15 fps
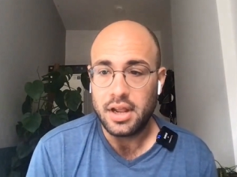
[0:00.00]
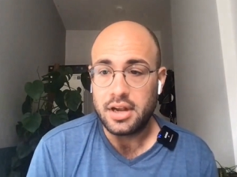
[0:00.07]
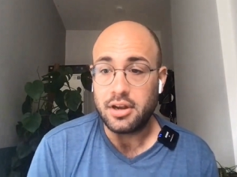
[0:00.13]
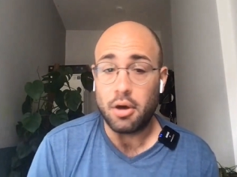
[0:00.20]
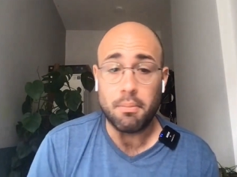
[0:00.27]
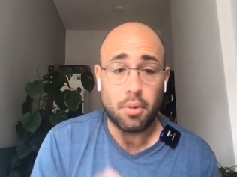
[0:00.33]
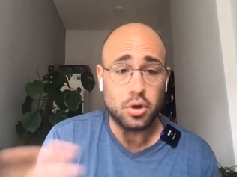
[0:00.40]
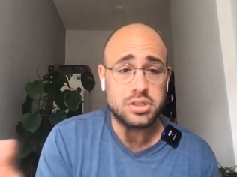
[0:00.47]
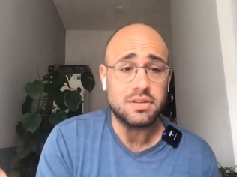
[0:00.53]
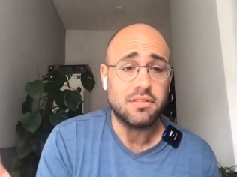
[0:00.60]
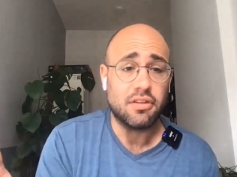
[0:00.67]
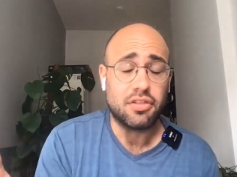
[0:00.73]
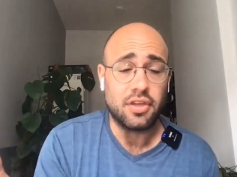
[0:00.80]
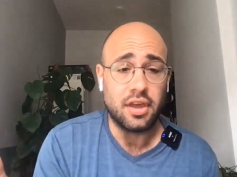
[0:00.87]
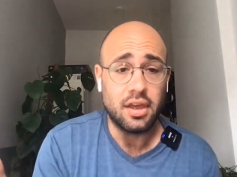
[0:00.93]
Now, most of the
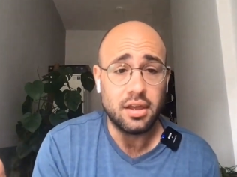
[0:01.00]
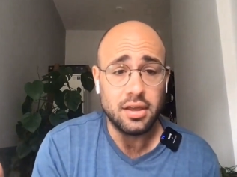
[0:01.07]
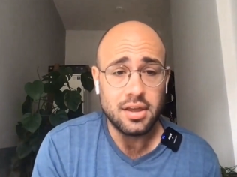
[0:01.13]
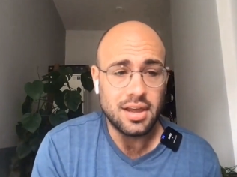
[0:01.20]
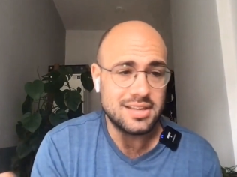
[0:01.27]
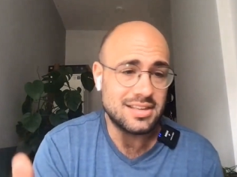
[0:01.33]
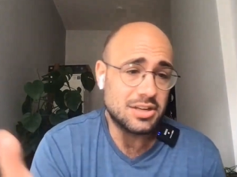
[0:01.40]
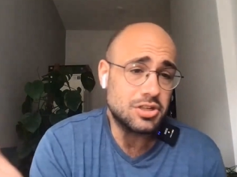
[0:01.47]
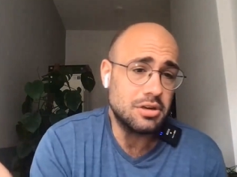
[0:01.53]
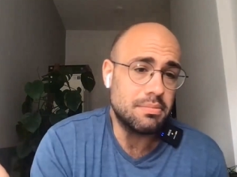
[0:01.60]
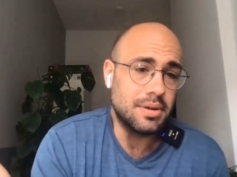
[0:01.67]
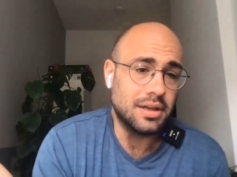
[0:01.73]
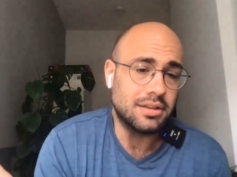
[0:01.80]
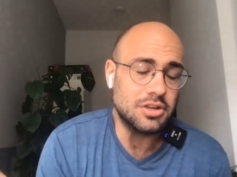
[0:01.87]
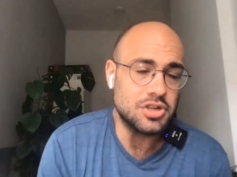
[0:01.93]
thing is actually
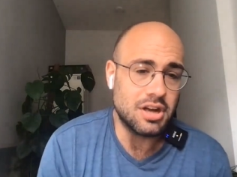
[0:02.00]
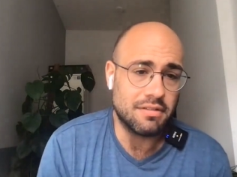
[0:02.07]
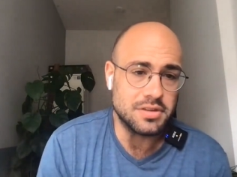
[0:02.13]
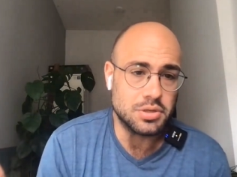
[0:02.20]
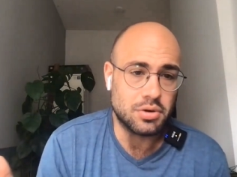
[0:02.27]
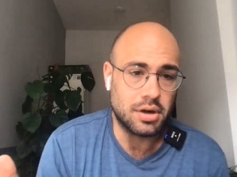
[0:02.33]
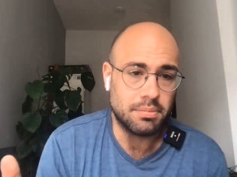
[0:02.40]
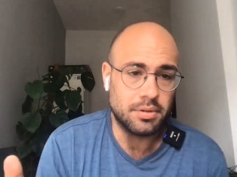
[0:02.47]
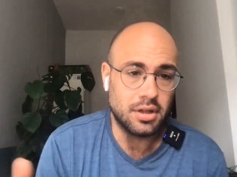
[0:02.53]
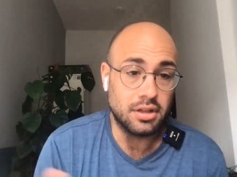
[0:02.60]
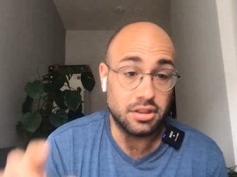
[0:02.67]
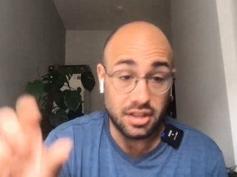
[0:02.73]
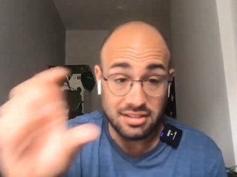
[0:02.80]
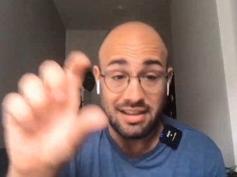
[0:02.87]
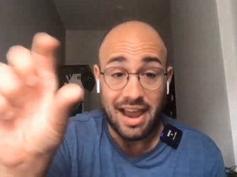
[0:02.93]
built in JavaScript.
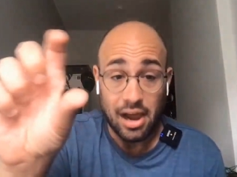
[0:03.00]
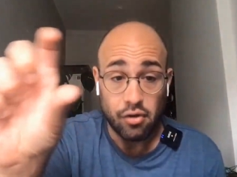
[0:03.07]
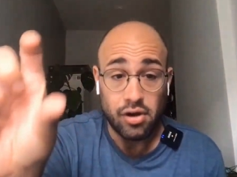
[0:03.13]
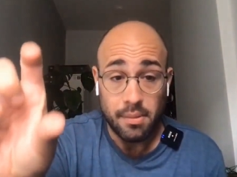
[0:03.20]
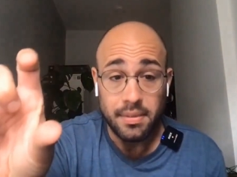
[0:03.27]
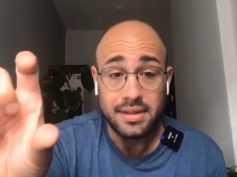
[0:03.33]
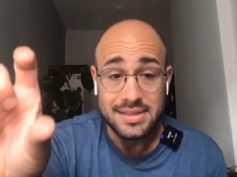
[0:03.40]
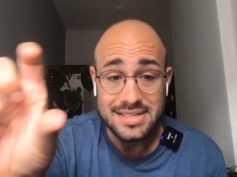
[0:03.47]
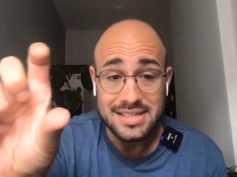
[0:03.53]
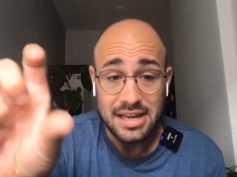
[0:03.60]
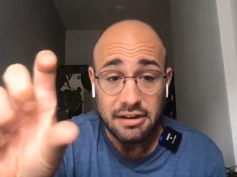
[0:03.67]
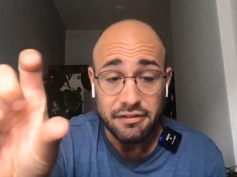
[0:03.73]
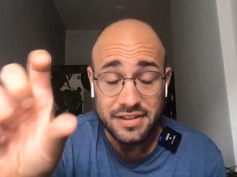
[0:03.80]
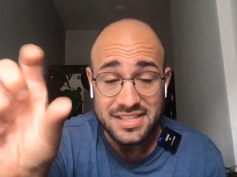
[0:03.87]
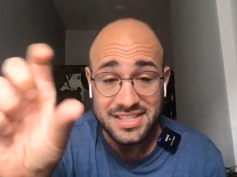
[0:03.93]
The diagramming
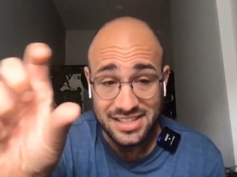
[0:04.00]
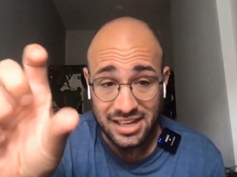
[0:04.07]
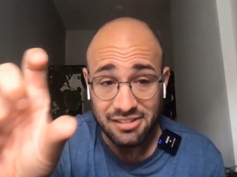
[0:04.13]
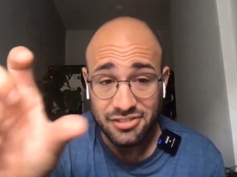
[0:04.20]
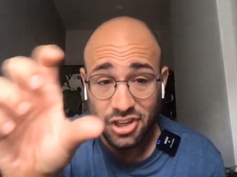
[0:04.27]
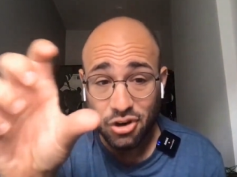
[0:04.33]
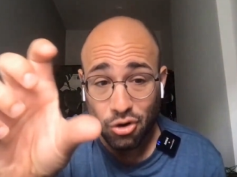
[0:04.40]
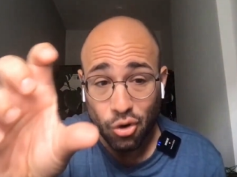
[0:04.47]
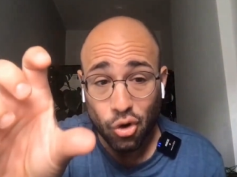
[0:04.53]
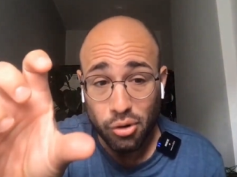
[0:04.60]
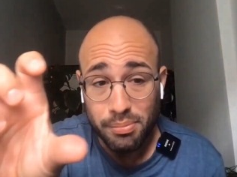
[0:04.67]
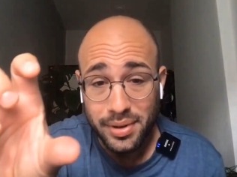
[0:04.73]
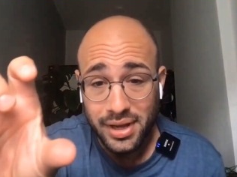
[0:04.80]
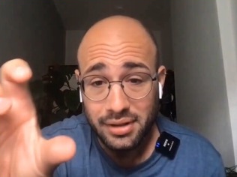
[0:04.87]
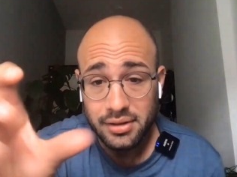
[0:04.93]
stuff itself, the core
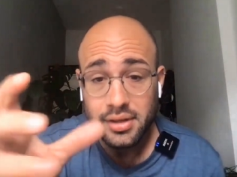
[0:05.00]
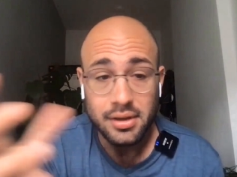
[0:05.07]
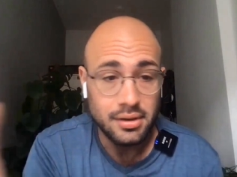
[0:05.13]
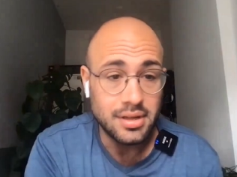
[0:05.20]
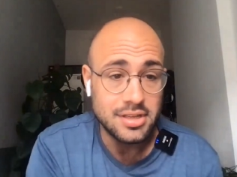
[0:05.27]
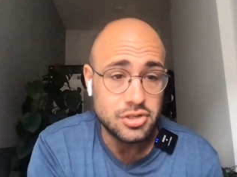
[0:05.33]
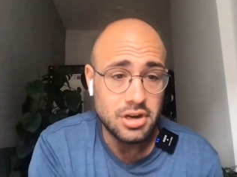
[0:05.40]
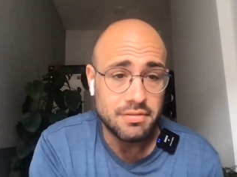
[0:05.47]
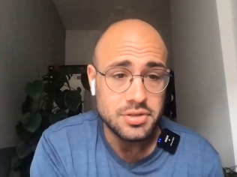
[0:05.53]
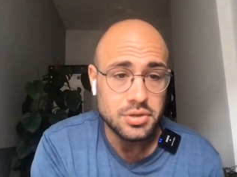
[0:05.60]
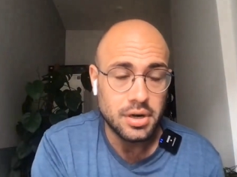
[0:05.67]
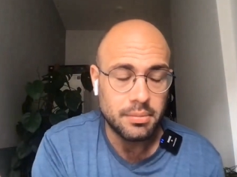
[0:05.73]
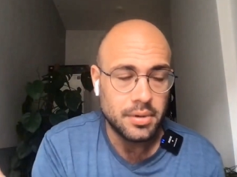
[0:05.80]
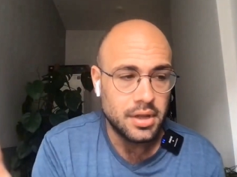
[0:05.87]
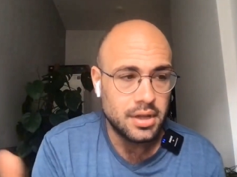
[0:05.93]
bit, is JavaScript.